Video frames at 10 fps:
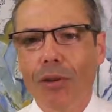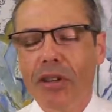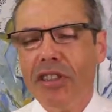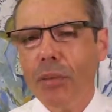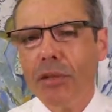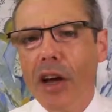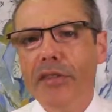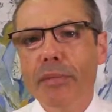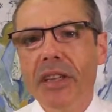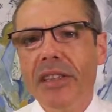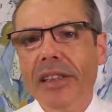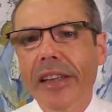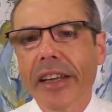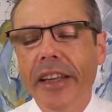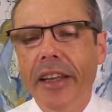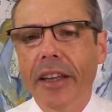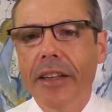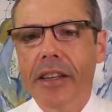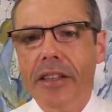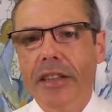or sometimes misleading in
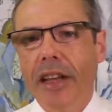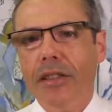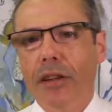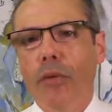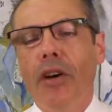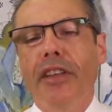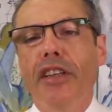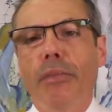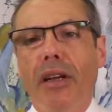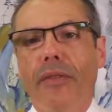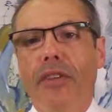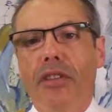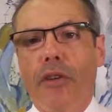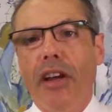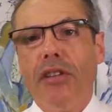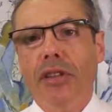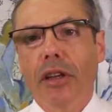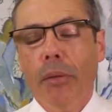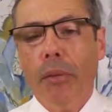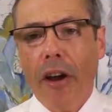the extent of what these benefits are
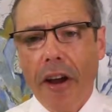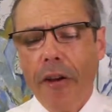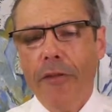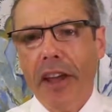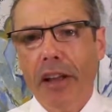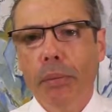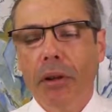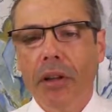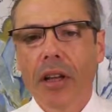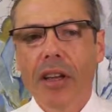actually available.